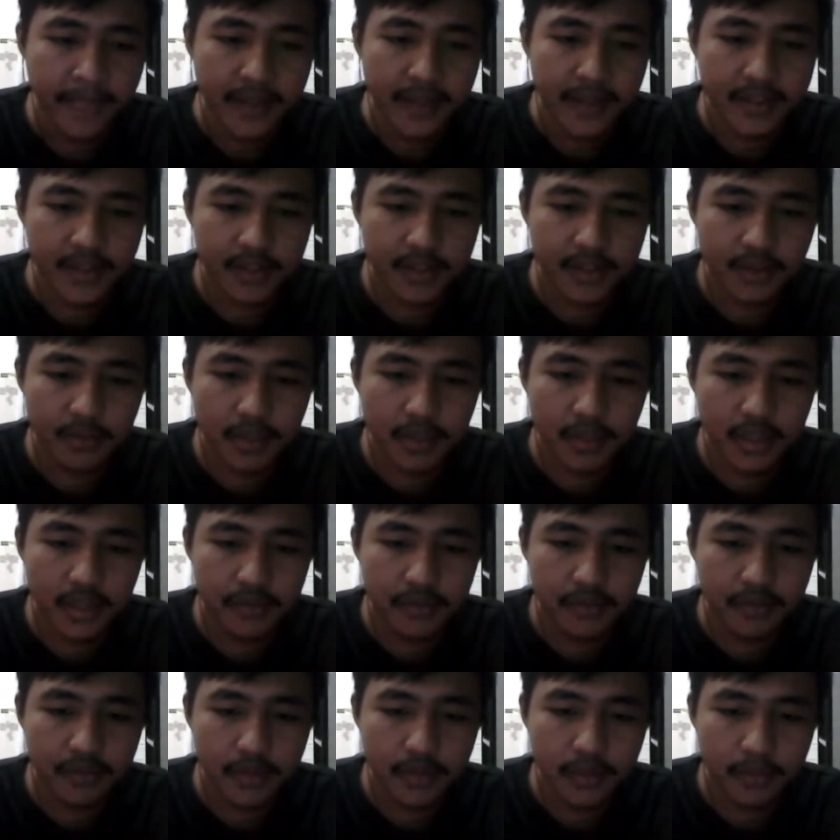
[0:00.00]
Thank you, Blair,
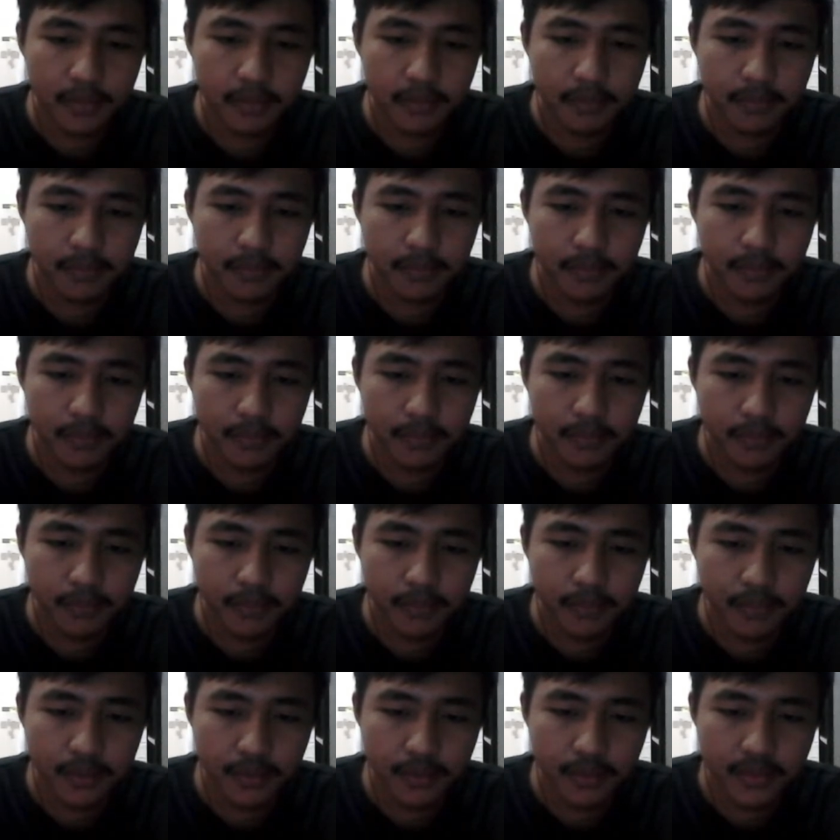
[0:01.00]
for the
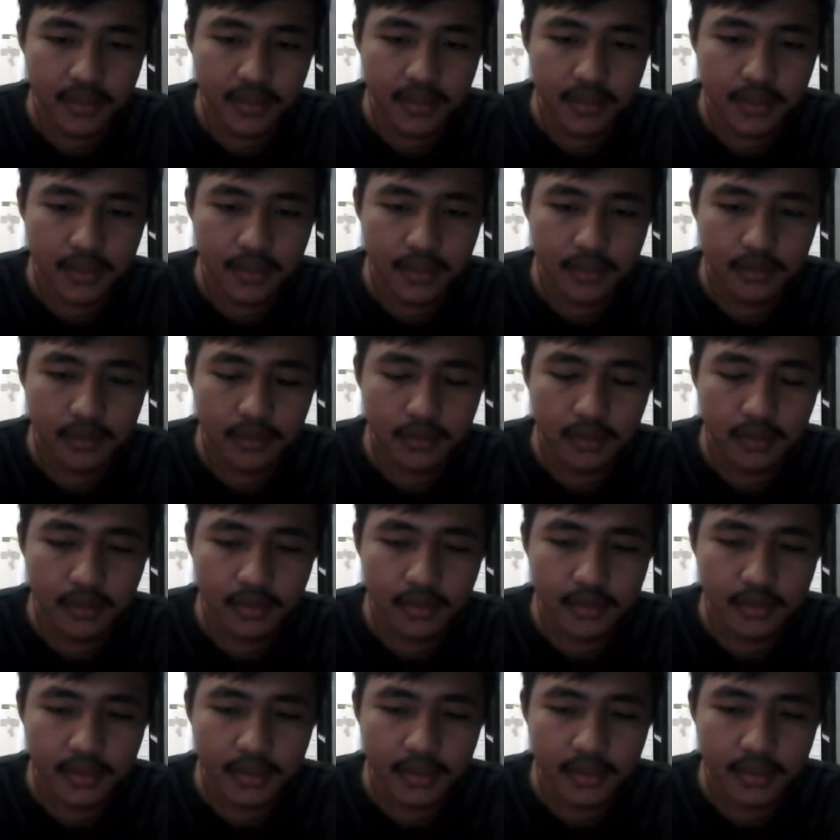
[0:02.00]

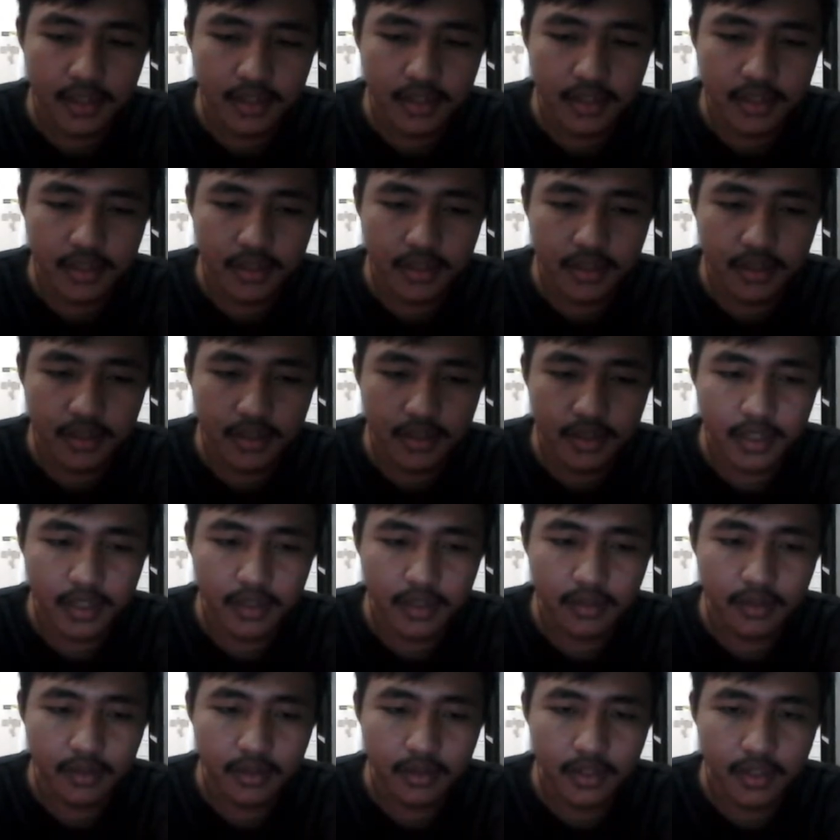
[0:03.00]
procedural textures
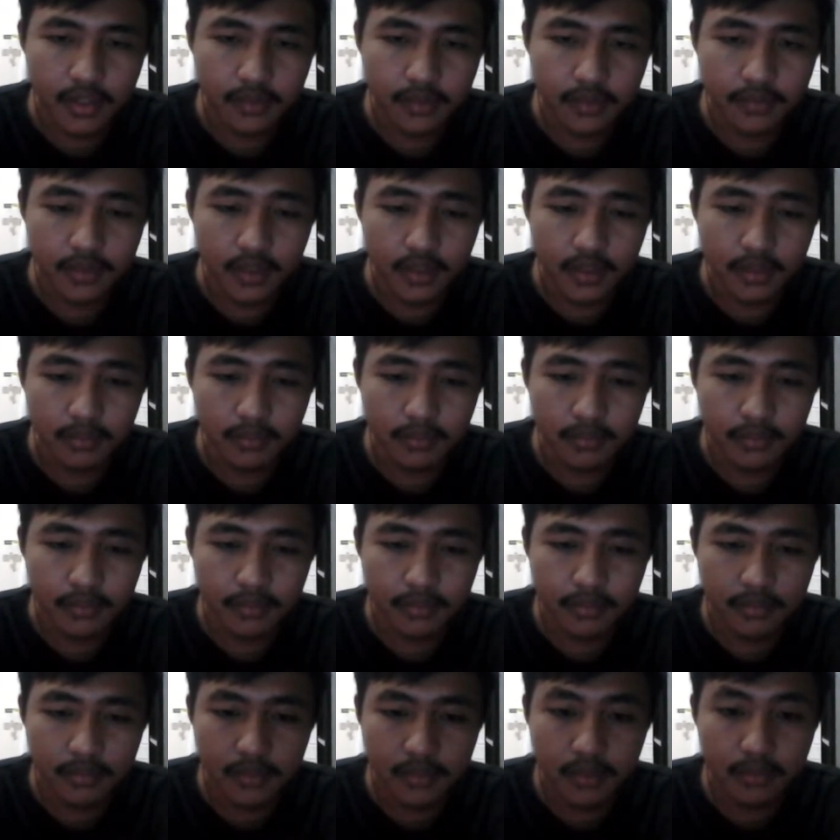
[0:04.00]
and HitFilm.
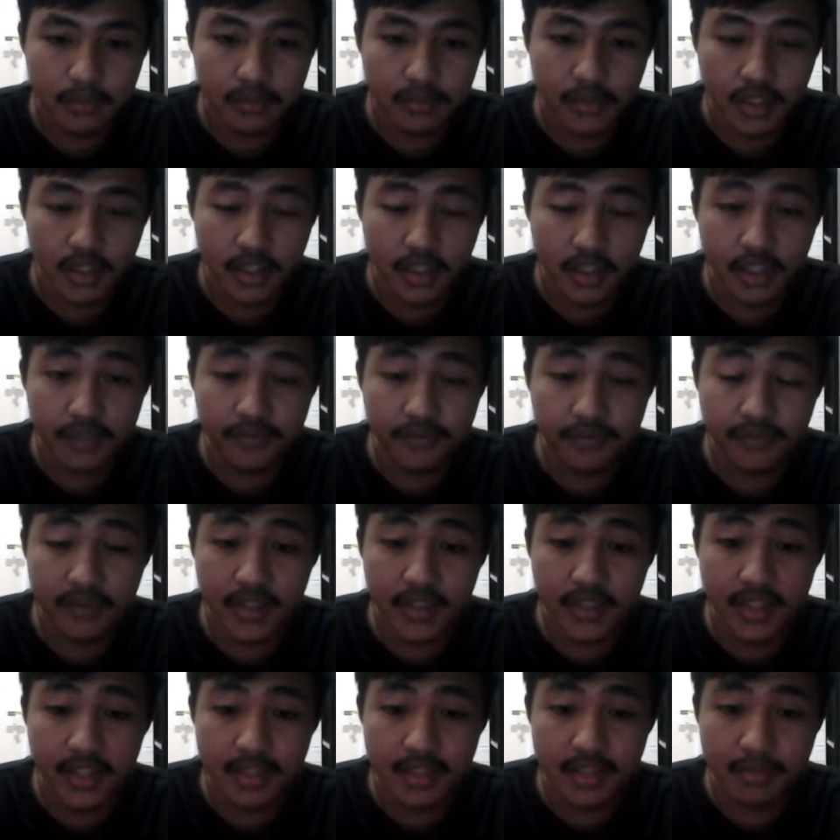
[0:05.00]
The glyph
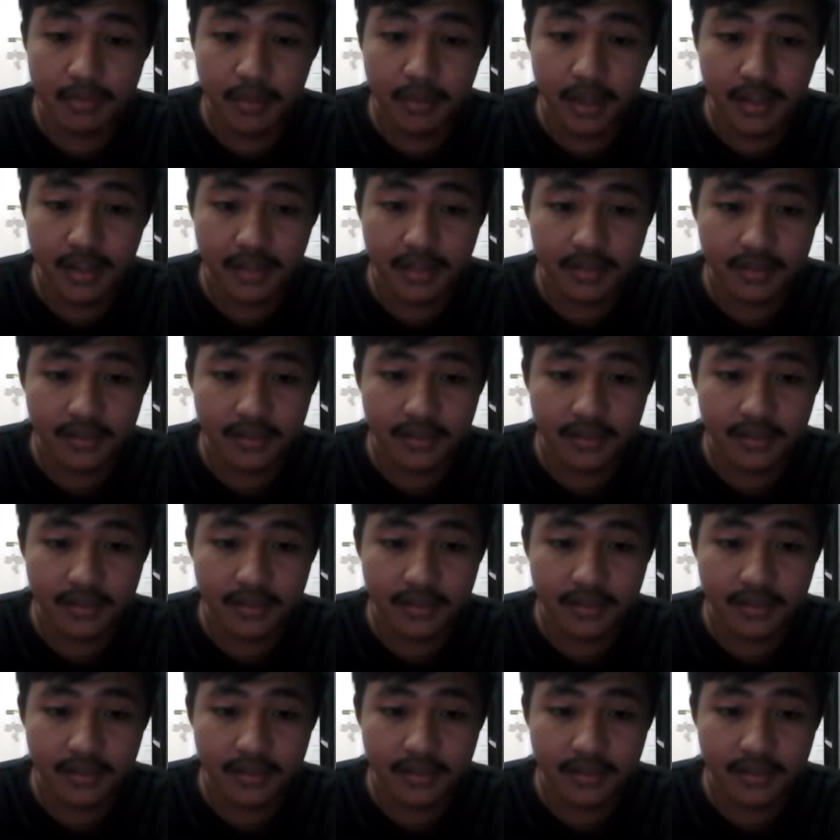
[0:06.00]
is modeled.